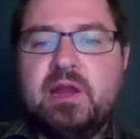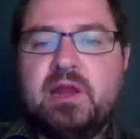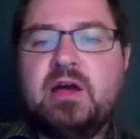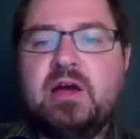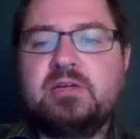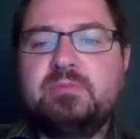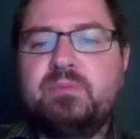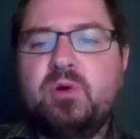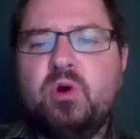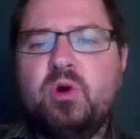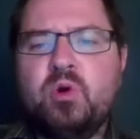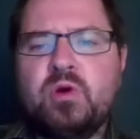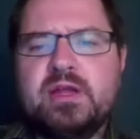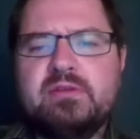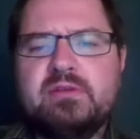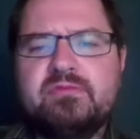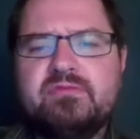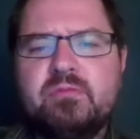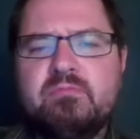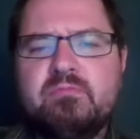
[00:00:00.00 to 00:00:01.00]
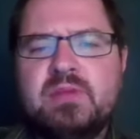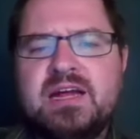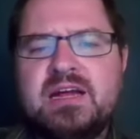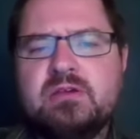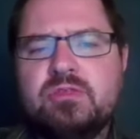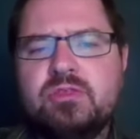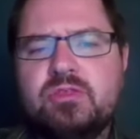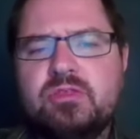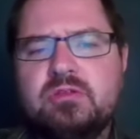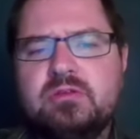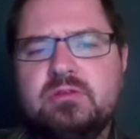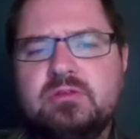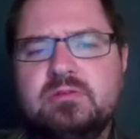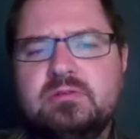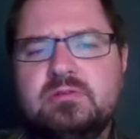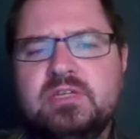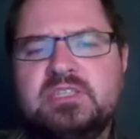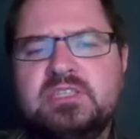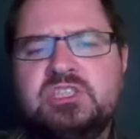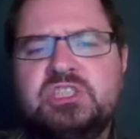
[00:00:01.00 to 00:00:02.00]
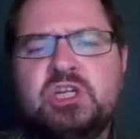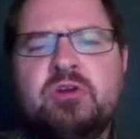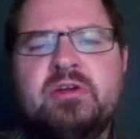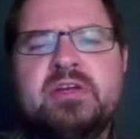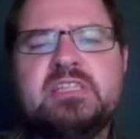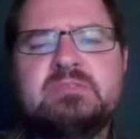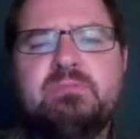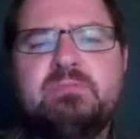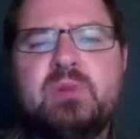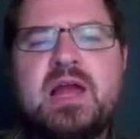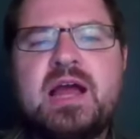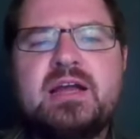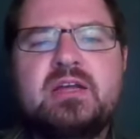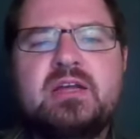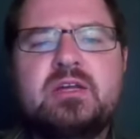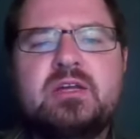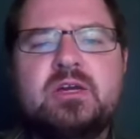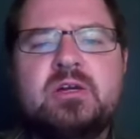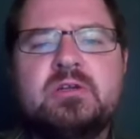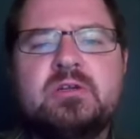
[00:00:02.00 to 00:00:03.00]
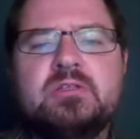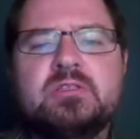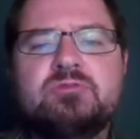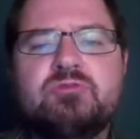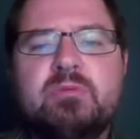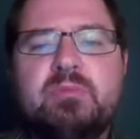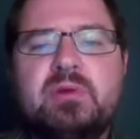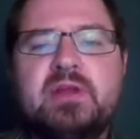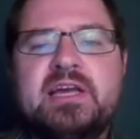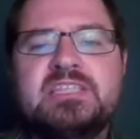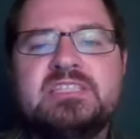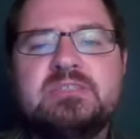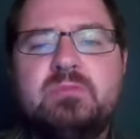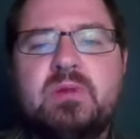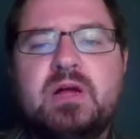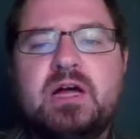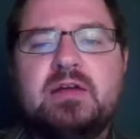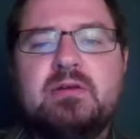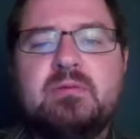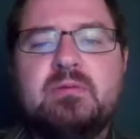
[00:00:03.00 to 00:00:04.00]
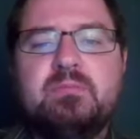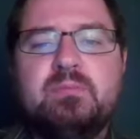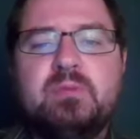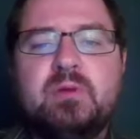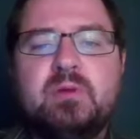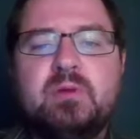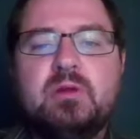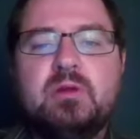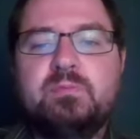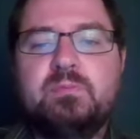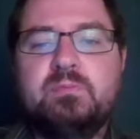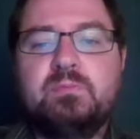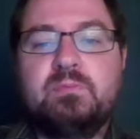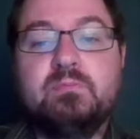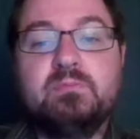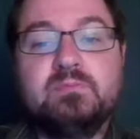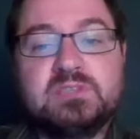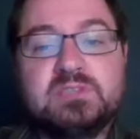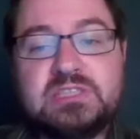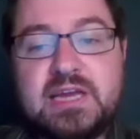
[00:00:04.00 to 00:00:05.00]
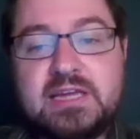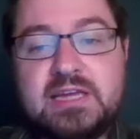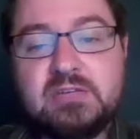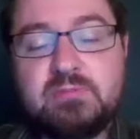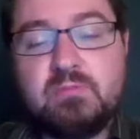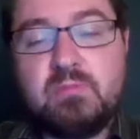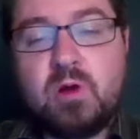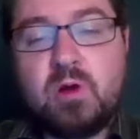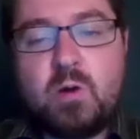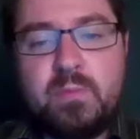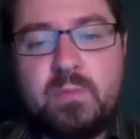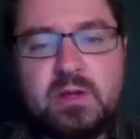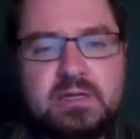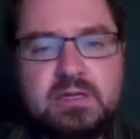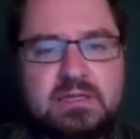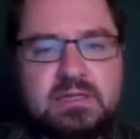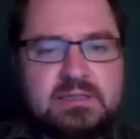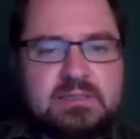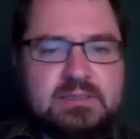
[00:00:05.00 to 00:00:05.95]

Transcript: blood pouring from mouth, luxurious black curls replaced by blood stained mop.